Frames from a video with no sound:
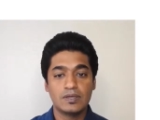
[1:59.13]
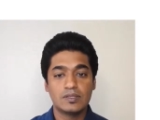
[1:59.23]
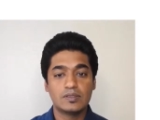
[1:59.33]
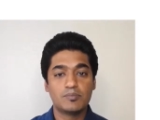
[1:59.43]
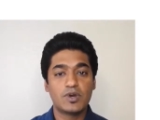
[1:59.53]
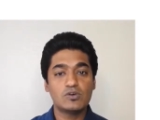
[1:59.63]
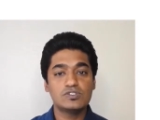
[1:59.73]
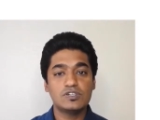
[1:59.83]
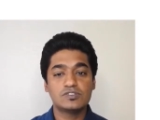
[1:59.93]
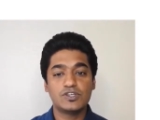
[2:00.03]
the
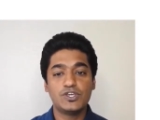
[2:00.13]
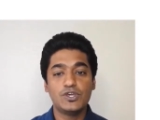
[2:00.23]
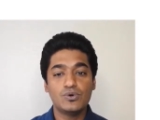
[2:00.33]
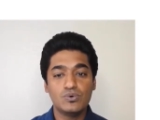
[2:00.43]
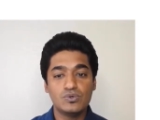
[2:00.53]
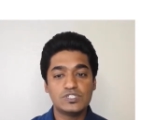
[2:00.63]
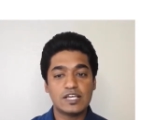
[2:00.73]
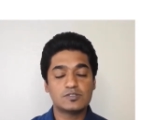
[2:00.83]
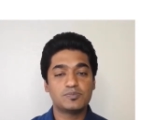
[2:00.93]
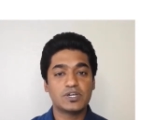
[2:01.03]
browser is a huge
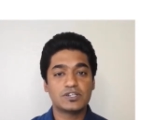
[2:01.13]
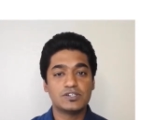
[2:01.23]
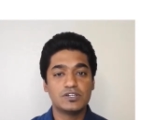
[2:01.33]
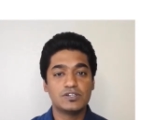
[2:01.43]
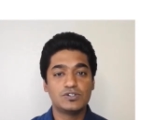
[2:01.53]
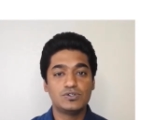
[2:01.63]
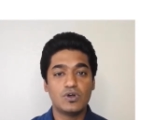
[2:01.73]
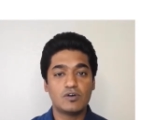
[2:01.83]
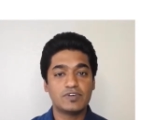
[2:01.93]
aspect of an